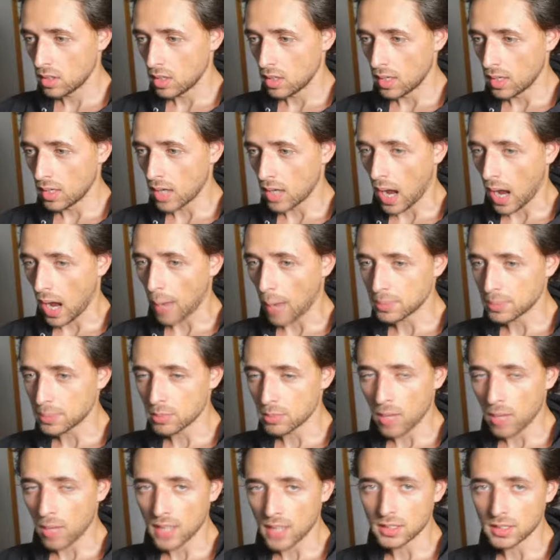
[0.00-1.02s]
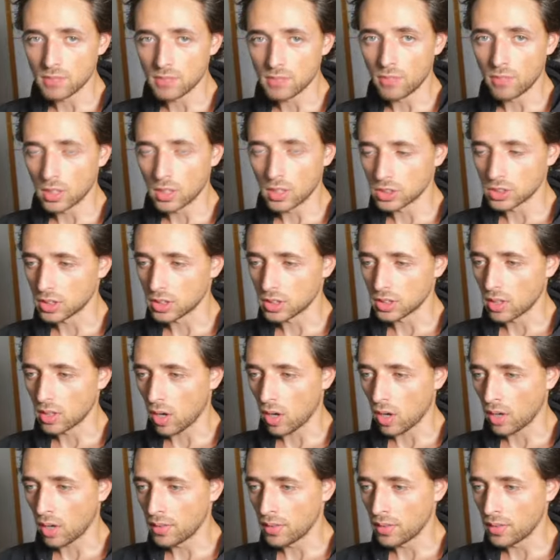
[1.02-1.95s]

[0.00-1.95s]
an optimized conversion on the